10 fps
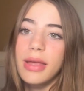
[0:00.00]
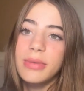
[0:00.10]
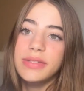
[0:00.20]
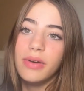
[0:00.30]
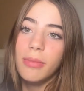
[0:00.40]
of
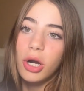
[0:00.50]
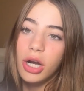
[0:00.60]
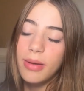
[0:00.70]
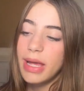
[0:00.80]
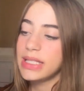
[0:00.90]
them is from
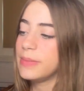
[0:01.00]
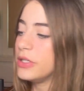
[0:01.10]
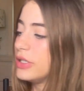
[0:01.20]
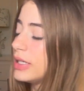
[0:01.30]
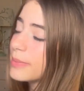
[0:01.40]
RMS
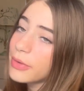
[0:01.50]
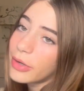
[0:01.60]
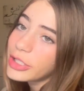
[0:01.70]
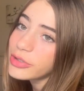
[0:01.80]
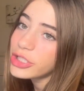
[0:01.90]
Beauty.
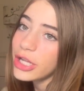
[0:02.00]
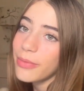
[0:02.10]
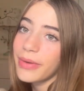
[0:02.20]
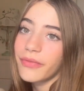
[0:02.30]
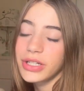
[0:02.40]
Which one should I
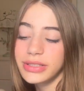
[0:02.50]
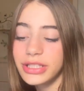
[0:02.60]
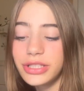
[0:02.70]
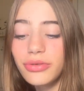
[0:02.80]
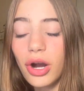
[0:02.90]
open first?
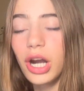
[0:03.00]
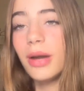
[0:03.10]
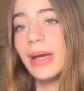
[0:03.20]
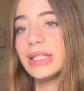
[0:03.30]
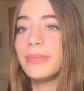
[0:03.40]
Let's do
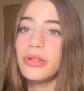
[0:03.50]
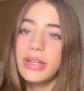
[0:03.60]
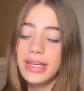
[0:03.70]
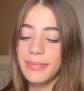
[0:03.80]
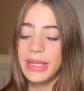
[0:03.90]
RMS
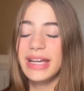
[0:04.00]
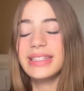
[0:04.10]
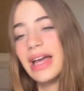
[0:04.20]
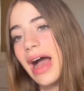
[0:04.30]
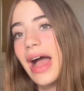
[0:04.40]
Beauty
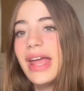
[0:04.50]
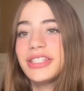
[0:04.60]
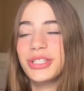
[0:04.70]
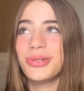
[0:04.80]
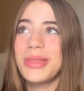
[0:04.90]
because I
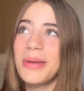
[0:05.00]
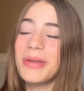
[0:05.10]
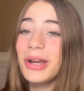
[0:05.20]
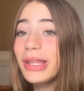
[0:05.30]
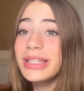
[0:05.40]
just joined their
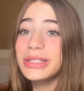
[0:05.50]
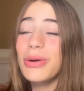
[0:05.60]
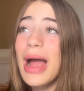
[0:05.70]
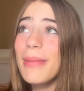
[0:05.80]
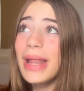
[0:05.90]
peer list.
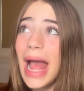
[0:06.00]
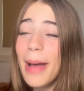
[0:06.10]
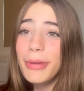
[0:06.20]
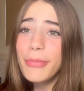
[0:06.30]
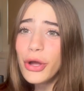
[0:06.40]
So I'm in a
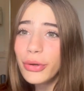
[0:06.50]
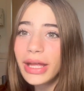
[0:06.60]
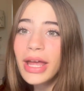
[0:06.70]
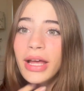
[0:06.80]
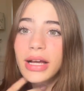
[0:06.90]
happy
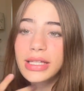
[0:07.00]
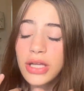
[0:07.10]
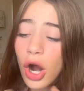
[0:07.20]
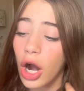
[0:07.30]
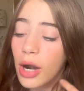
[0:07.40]
mood because
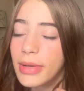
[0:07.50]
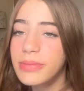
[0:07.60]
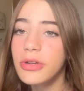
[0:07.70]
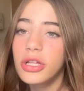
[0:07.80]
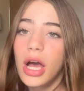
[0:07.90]

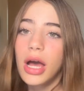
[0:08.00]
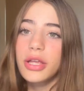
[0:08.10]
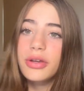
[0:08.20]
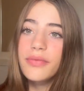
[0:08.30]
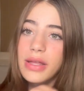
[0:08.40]
RMS Beauty,
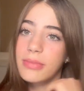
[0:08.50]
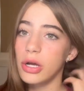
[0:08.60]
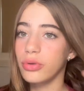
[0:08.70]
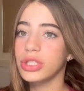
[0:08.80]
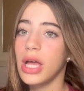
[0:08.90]
you can find them
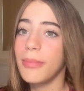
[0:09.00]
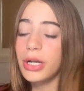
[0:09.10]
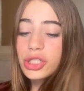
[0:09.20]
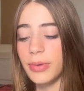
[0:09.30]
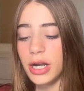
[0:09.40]
at Ulta. I'm
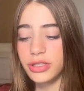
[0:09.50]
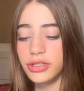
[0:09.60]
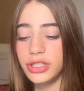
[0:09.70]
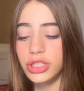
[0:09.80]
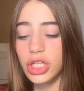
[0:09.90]
pretty sure products
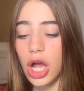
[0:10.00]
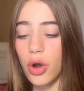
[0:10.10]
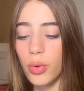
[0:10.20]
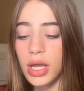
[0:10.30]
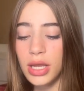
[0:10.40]
look
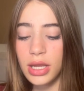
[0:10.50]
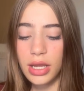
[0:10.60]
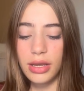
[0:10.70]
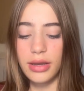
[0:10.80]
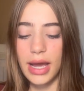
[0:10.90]
so
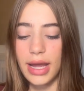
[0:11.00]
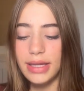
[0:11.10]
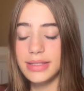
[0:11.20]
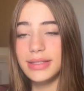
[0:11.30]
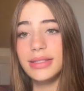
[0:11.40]

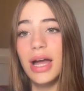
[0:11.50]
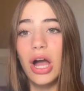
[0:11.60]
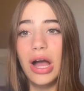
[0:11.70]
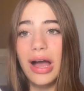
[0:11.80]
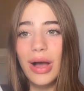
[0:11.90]
nice.
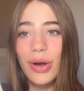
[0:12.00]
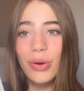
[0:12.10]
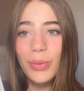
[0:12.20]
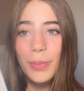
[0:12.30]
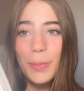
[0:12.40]
So,